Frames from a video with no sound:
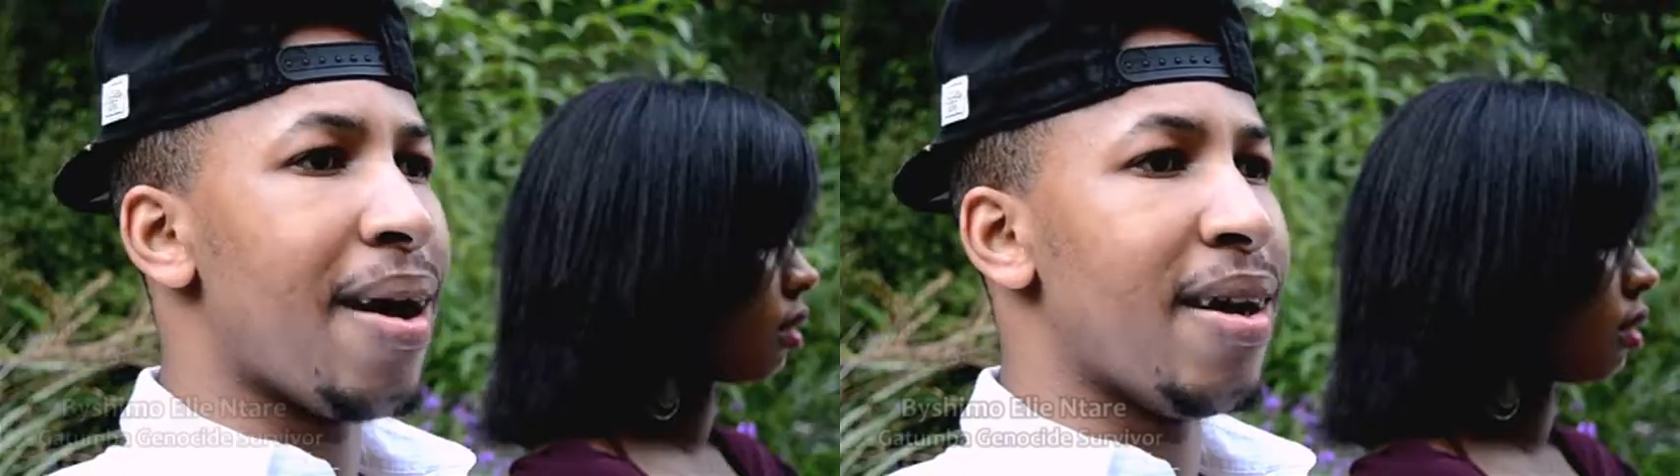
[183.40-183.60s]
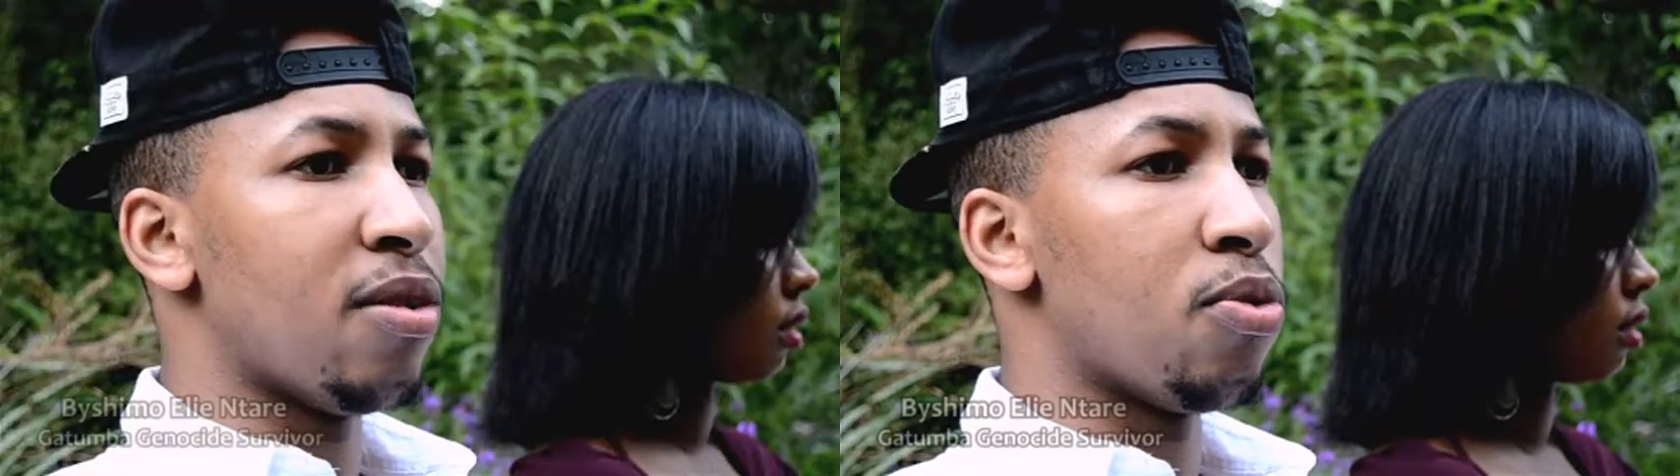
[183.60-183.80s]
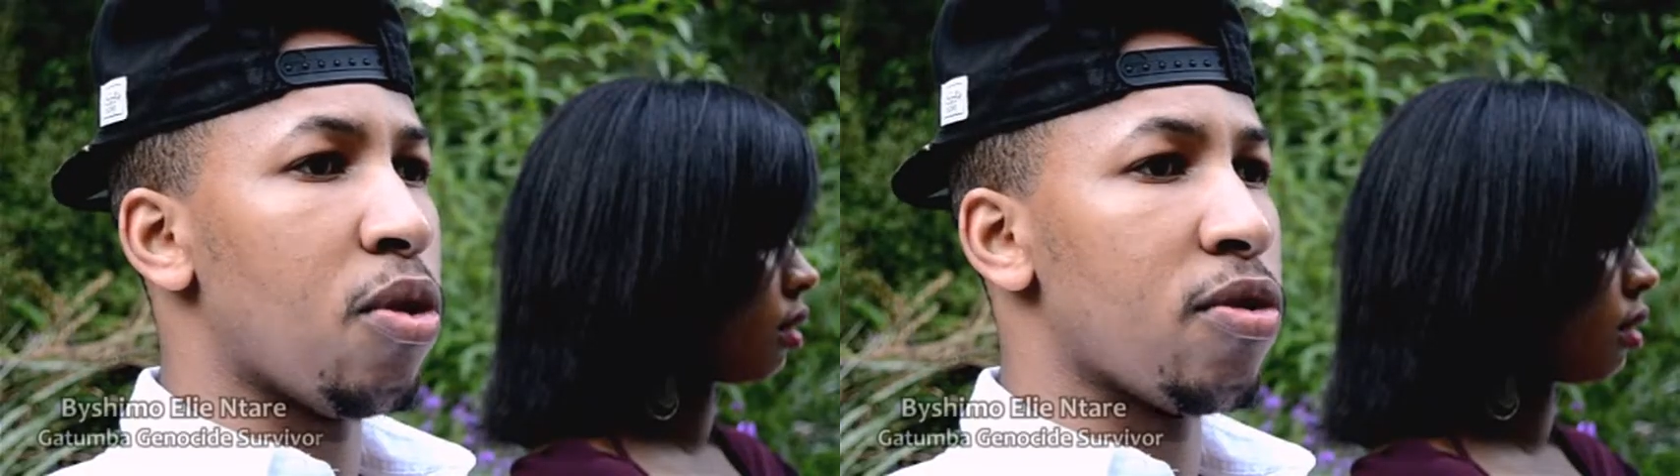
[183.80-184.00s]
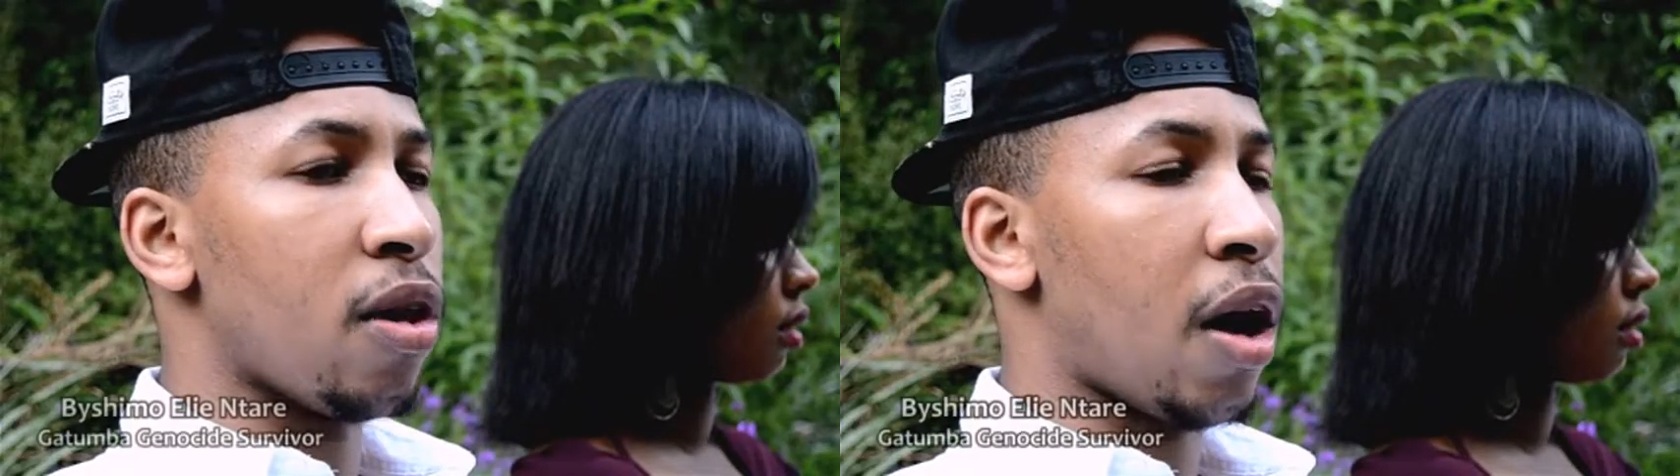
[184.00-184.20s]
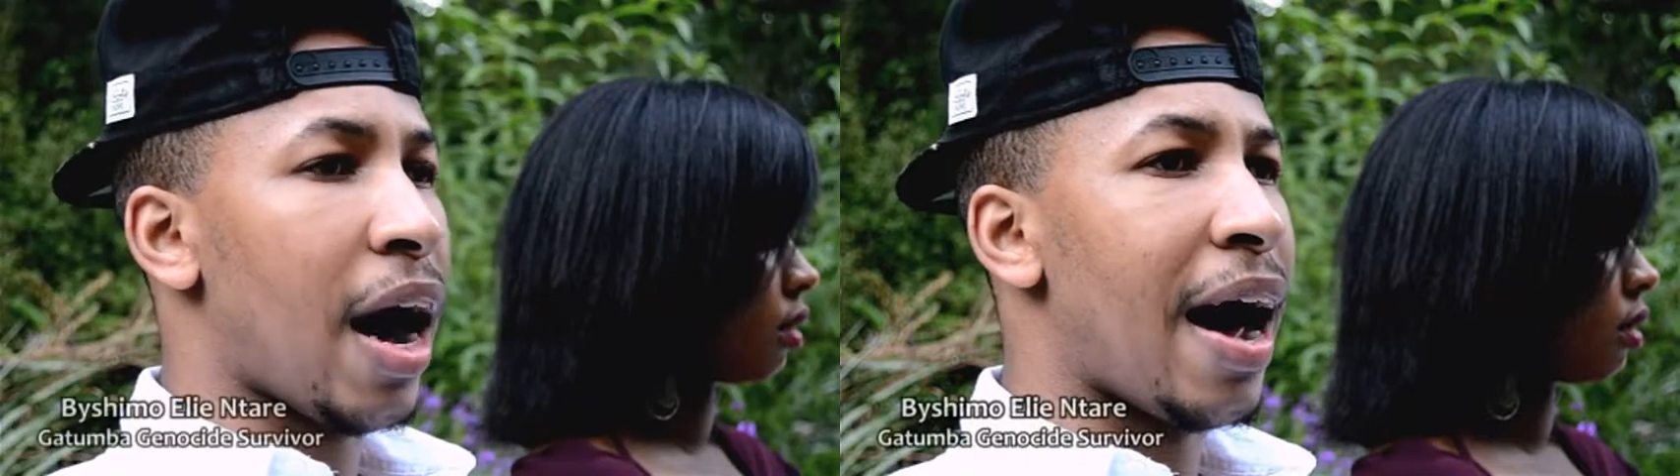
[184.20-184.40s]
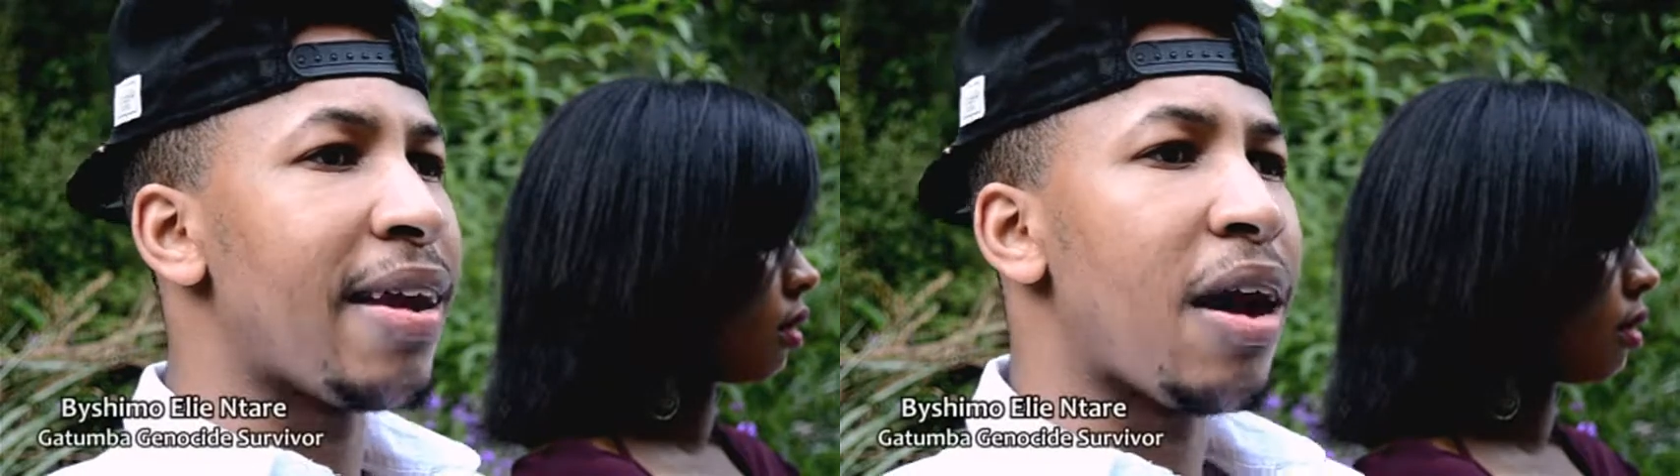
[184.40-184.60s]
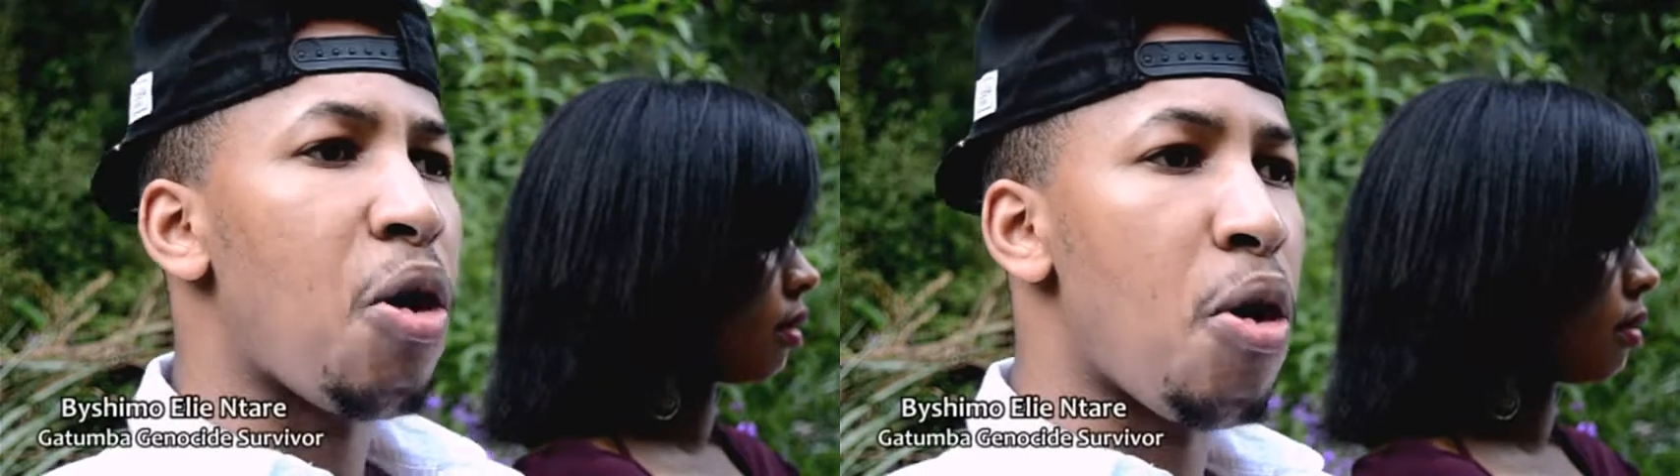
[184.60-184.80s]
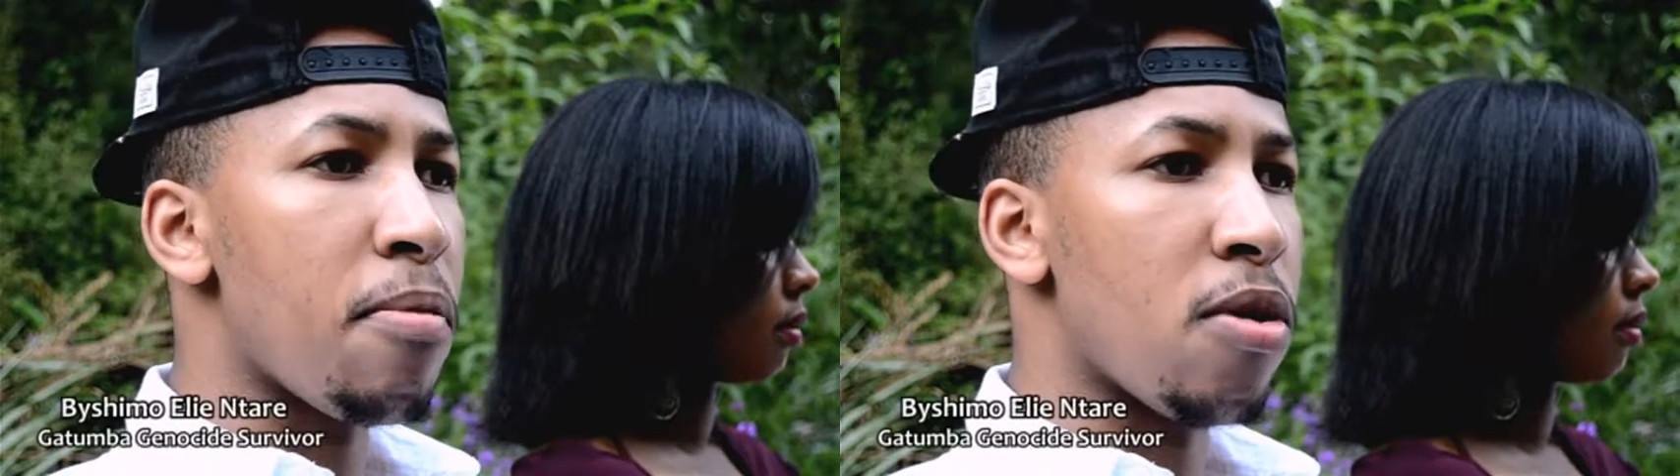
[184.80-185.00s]
it was kind of
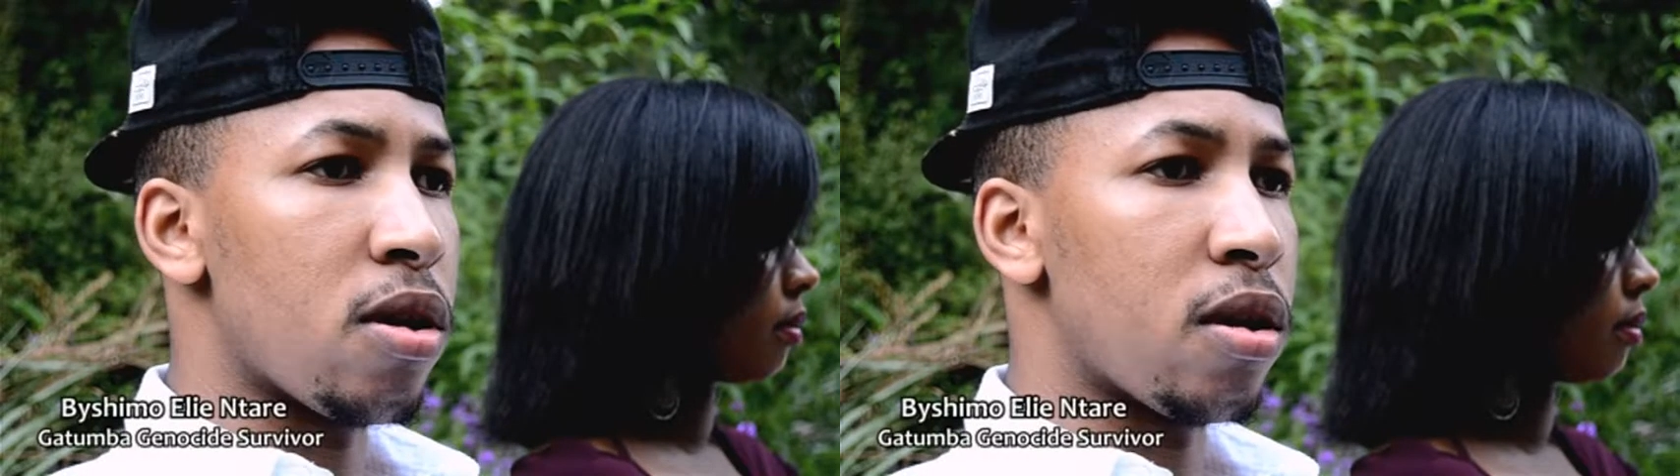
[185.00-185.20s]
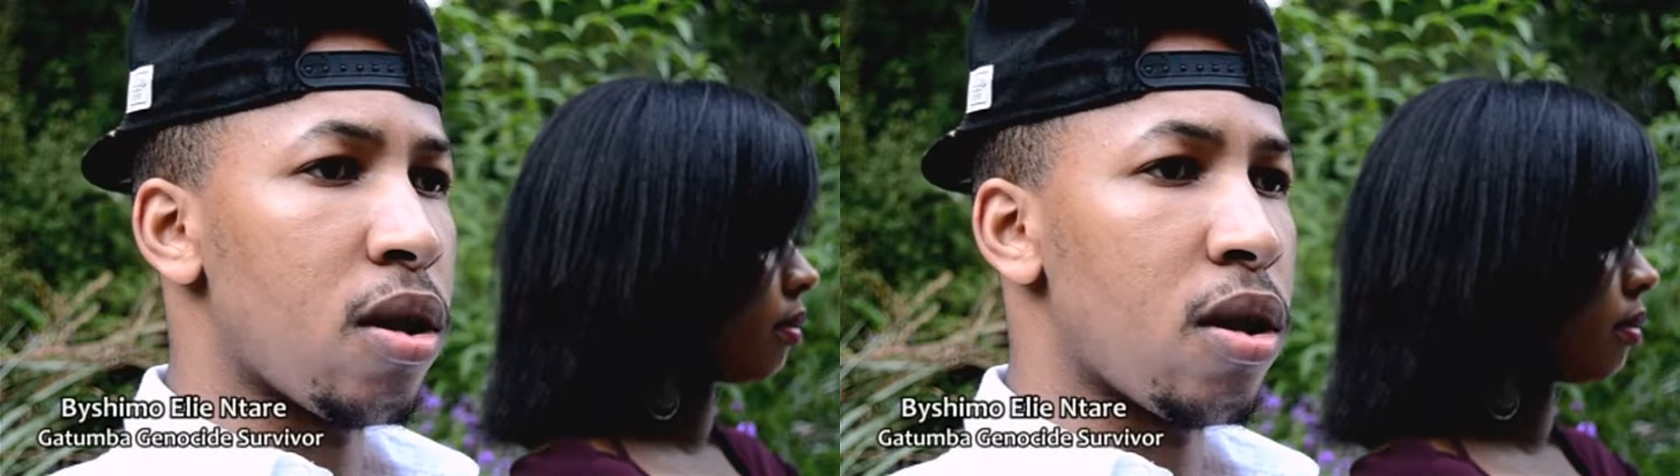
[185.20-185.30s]
common